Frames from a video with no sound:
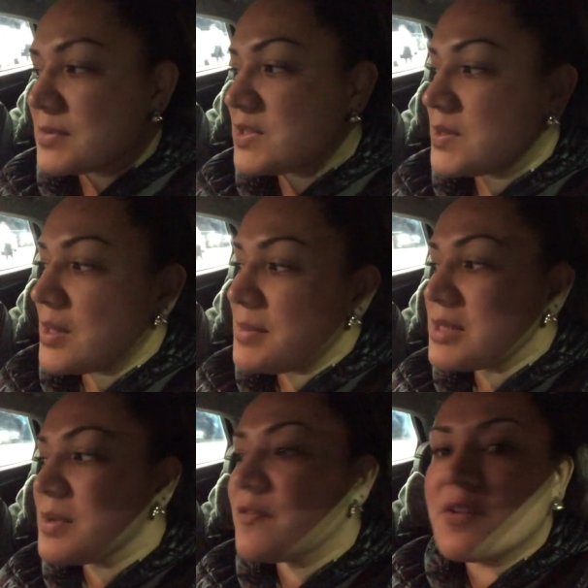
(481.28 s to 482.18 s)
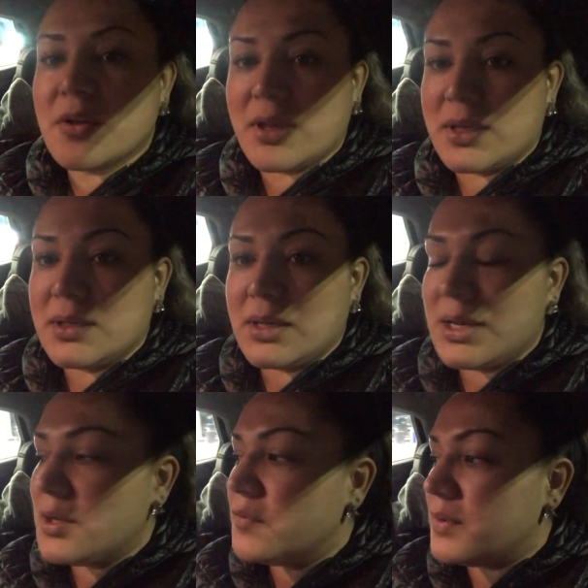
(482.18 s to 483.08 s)
so that makes me feel good. And I
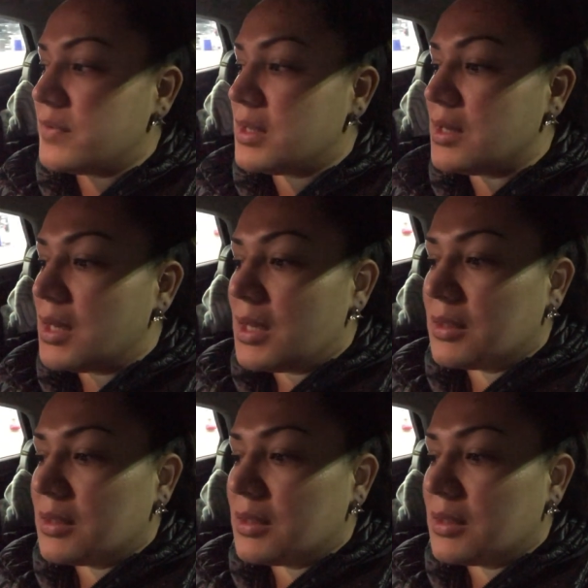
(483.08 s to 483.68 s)
know Vivi